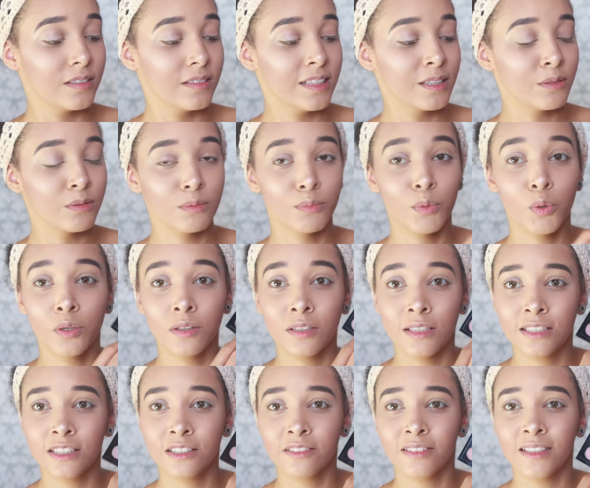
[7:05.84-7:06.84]
This one's more
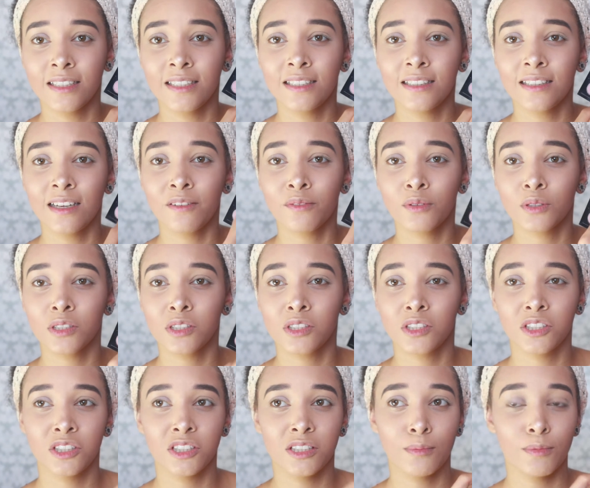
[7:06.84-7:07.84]
glittery, That wasn't
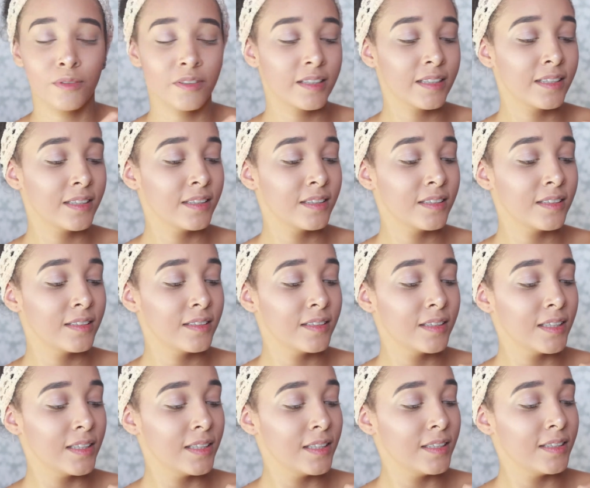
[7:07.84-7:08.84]
just shimmery.
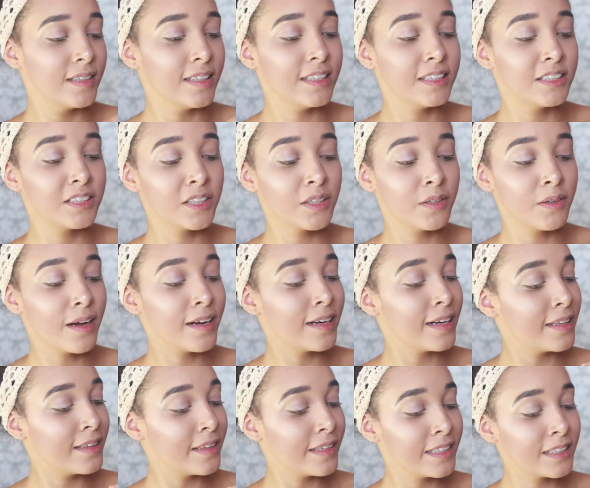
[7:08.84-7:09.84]
These two and
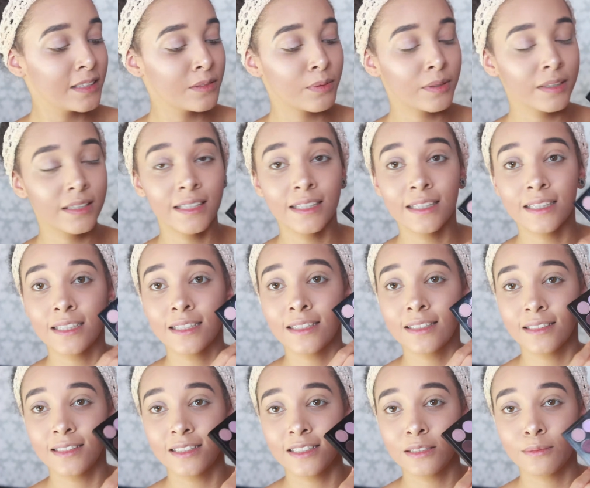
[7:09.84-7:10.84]
then this one here
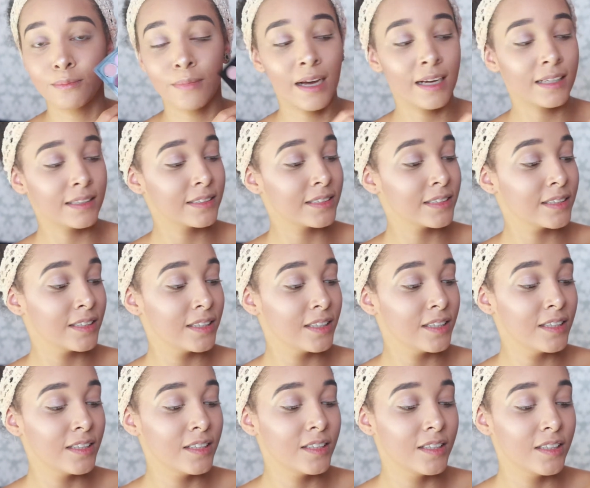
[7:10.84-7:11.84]
is matte.
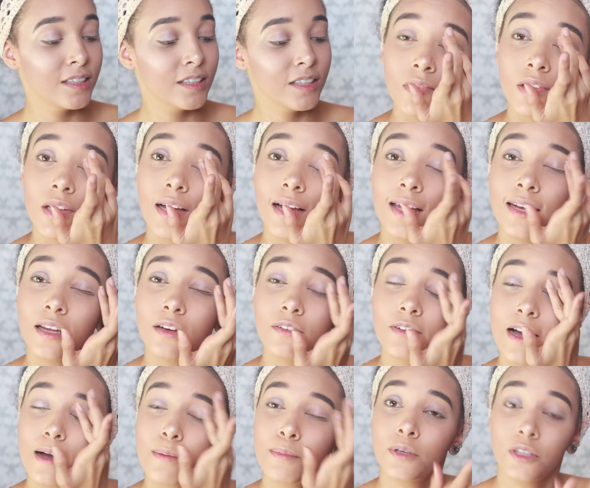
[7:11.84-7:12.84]
I love
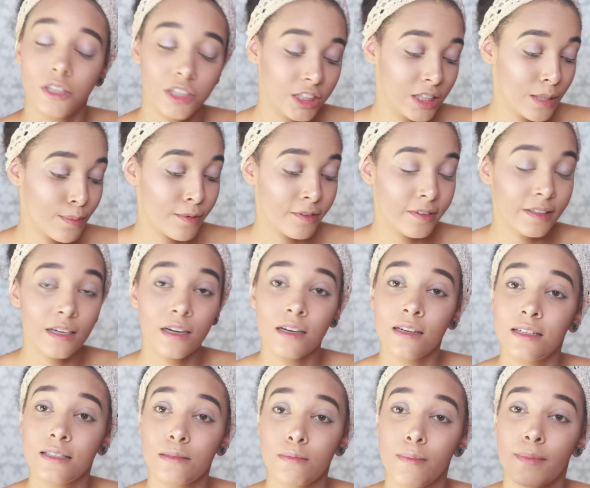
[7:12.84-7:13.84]
how I put a shimmery
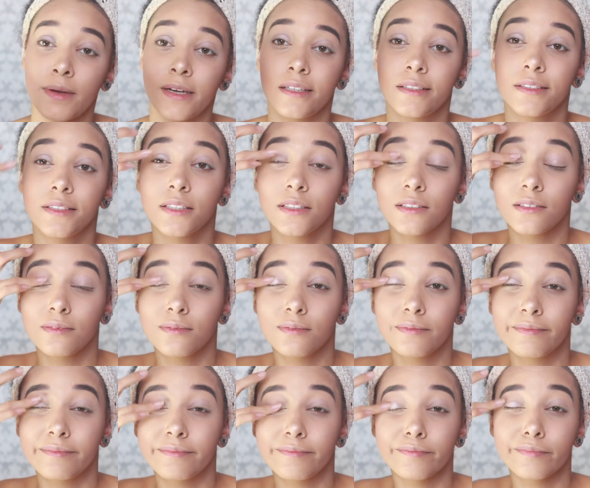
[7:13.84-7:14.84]
colour as my base.
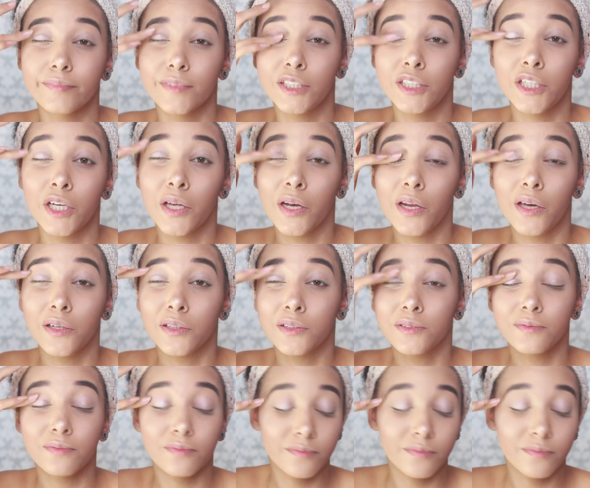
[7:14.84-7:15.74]
Yellow.